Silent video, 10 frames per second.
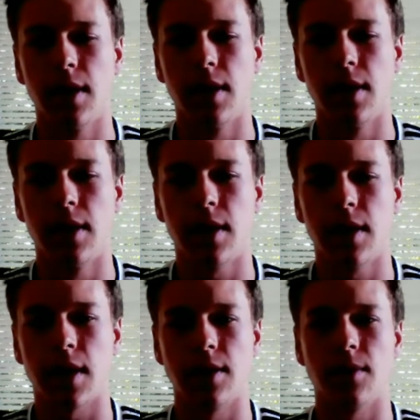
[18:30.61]

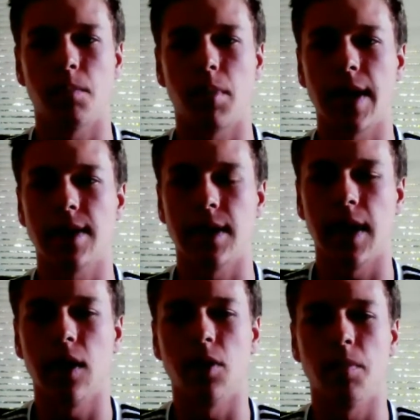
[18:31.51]
can play
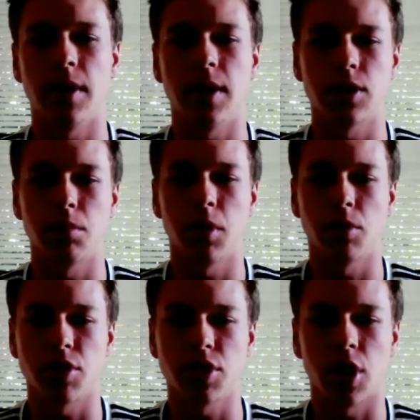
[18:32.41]
together, because they're
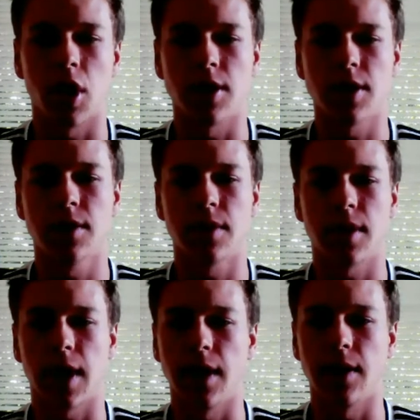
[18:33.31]
both stars
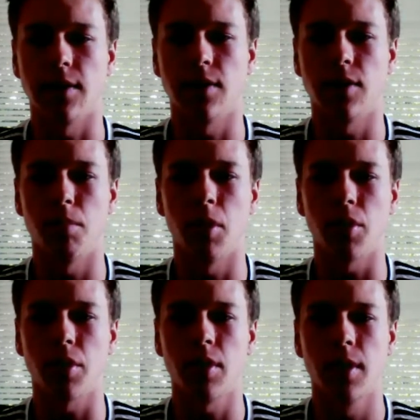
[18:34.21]
and they're
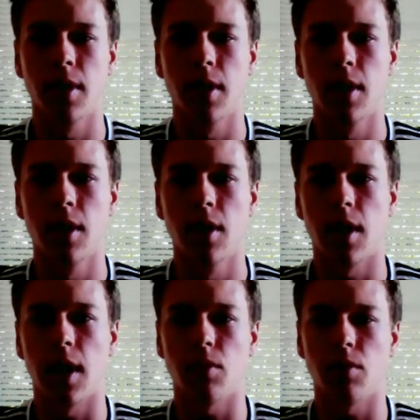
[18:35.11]
both
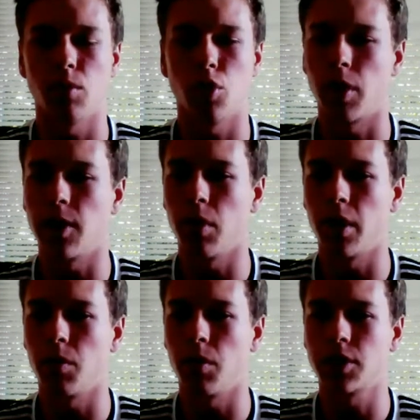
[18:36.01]
great
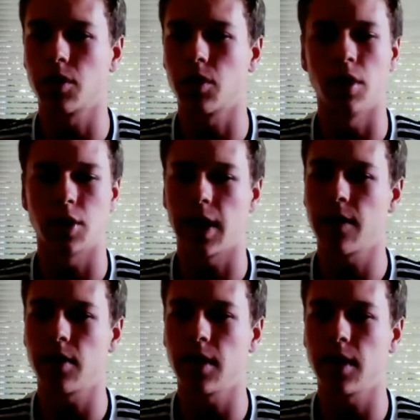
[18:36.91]
one-on-one scorers.
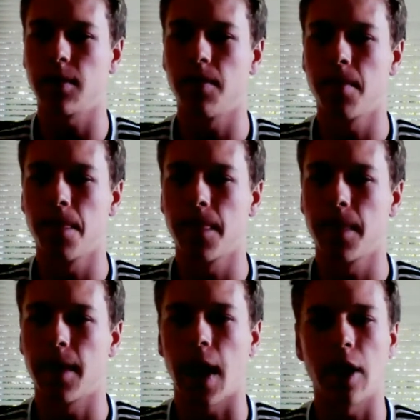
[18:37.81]
Anthony,
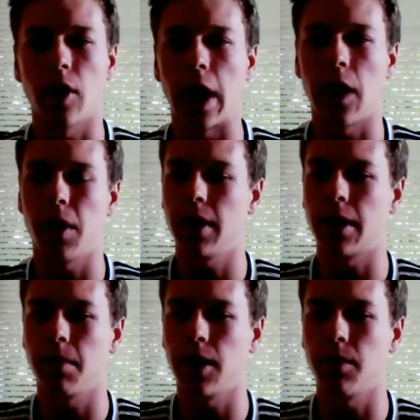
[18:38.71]
I don't know how well he
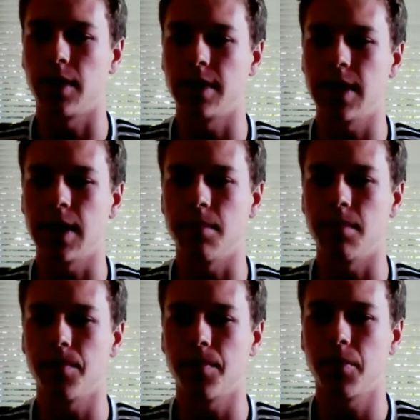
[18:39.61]
can play with a team
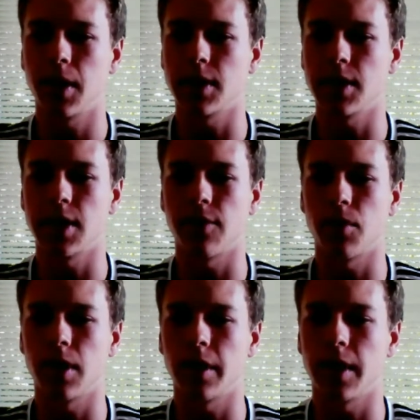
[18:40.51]
because he's never
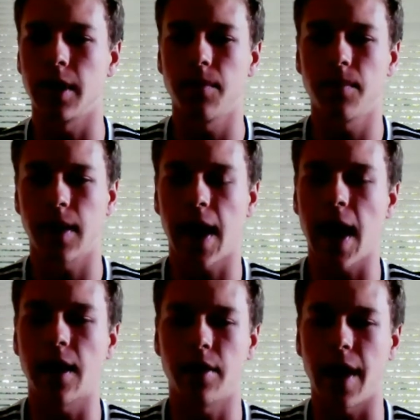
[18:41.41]
really
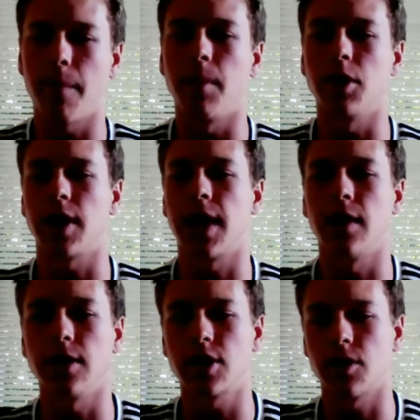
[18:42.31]
had that much
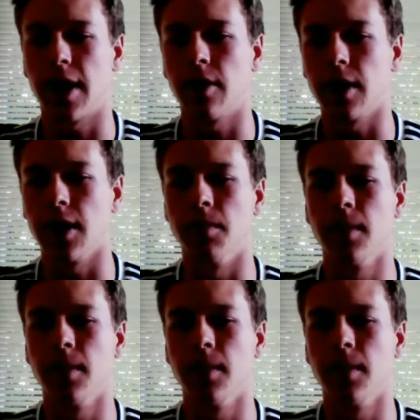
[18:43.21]
talent surrounding him.